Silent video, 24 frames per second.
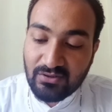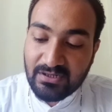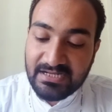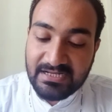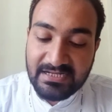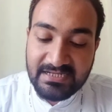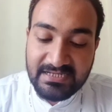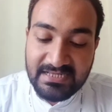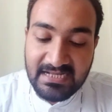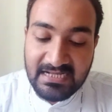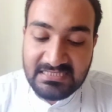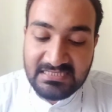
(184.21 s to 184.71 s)

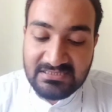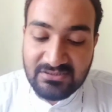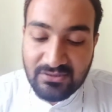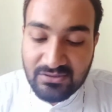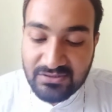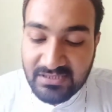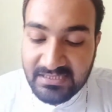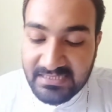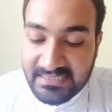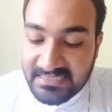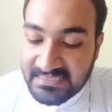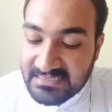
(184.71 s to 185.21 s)
India is
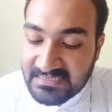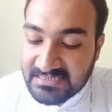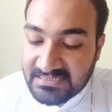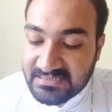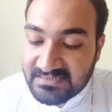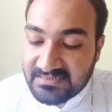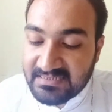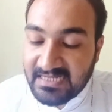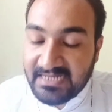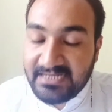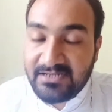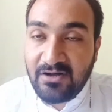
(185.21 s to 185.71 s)
on the
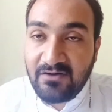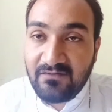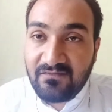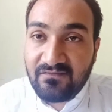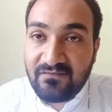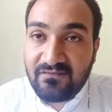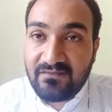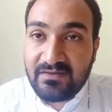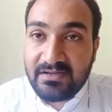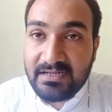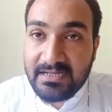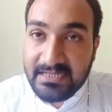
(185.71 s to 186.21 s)
east side
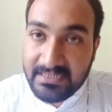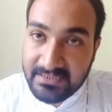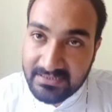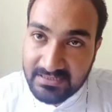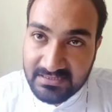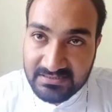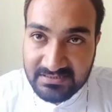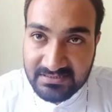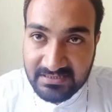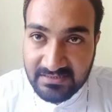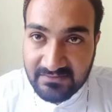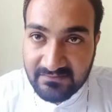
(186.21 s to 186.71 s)
of
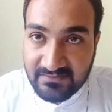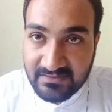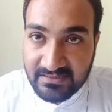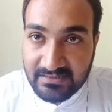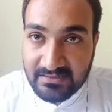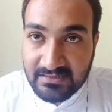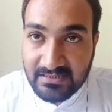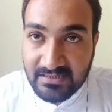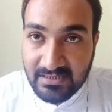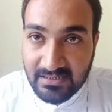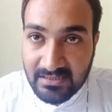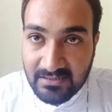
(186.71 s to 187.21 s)
Indus
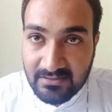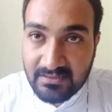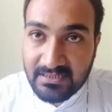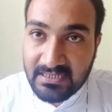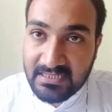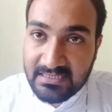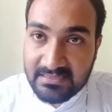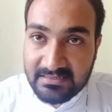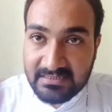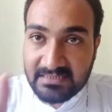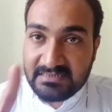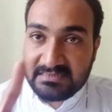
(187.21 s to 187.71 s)
river.
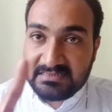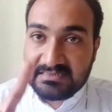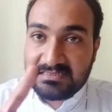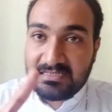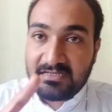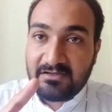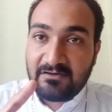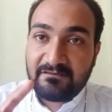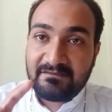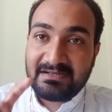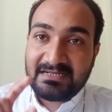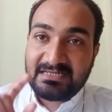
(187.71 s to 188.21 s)
Okay,
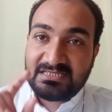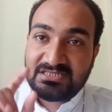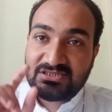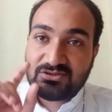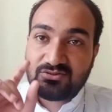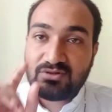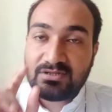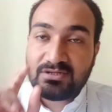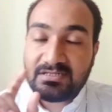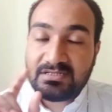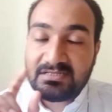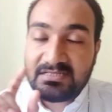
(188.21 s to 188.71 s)
wait
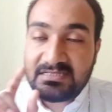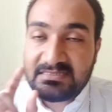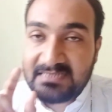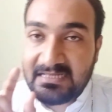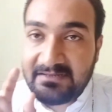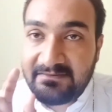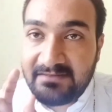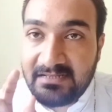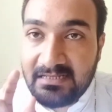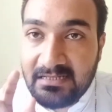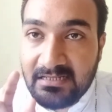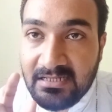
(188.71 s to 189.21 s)
student, this
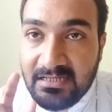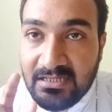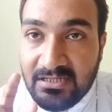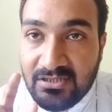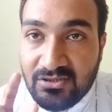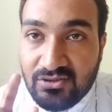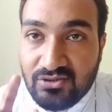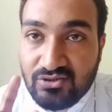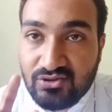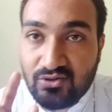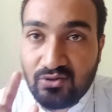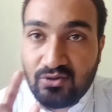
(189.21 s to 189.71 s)
I
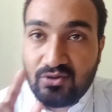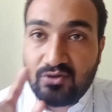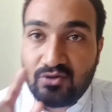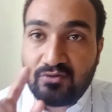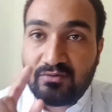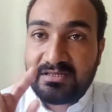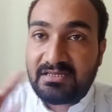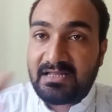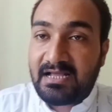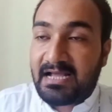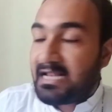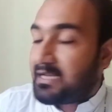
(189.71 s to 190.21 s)
will show you
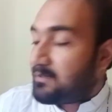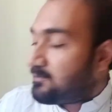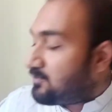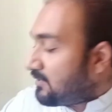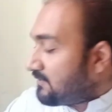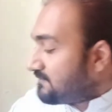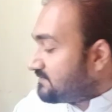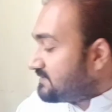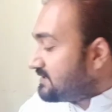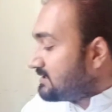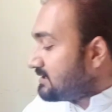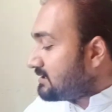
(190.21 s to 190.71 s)
with the help
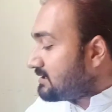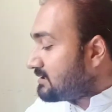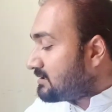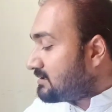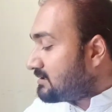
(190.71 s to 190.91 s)
of the